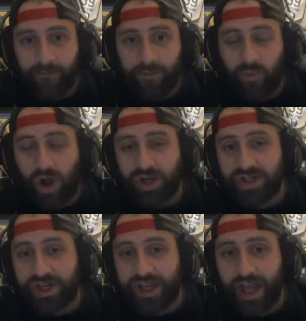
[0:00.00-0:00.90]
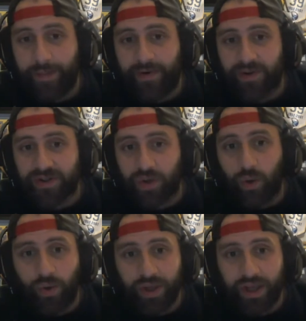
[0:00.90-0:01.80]
Washington Capitals
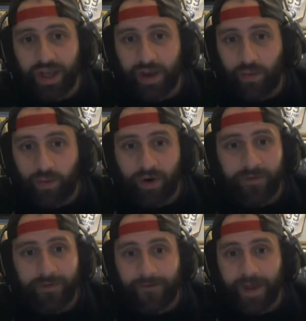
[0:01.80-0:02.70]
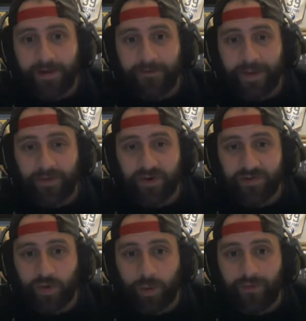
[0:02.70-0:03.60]
goalie and one of the fan favorites,
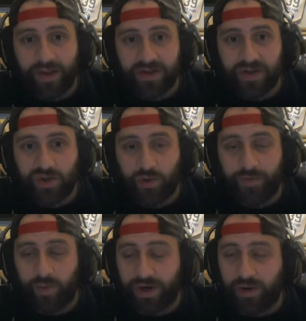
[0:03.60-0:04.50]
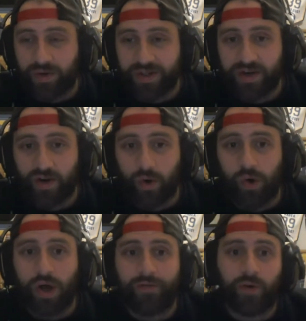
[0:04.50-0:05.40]
former Vezina Trophy-winning goaltender
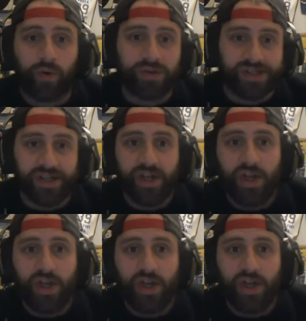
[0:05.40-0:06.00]
Olaf Kolzig,